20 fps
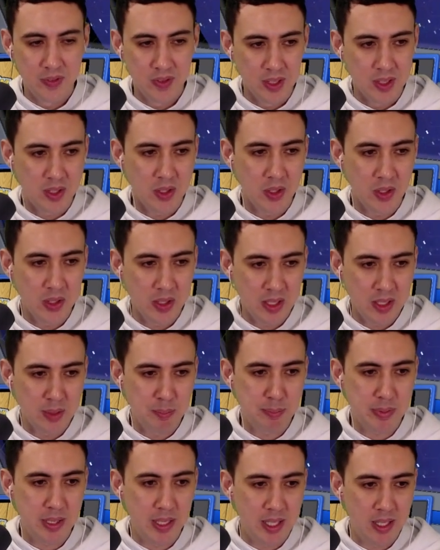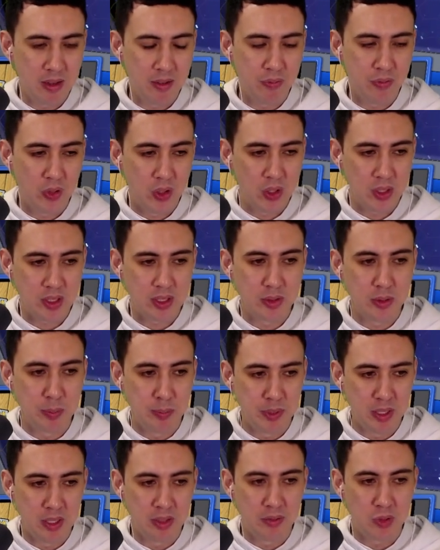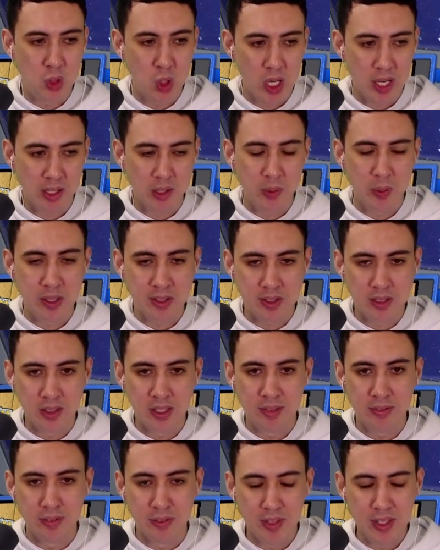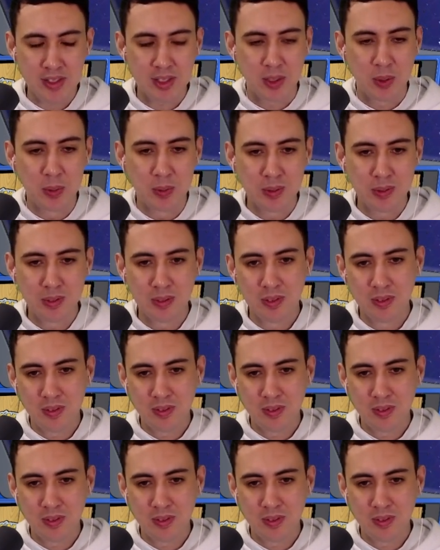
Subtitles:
You got her to play the first little bit of Dragon Quest XI. That's cool.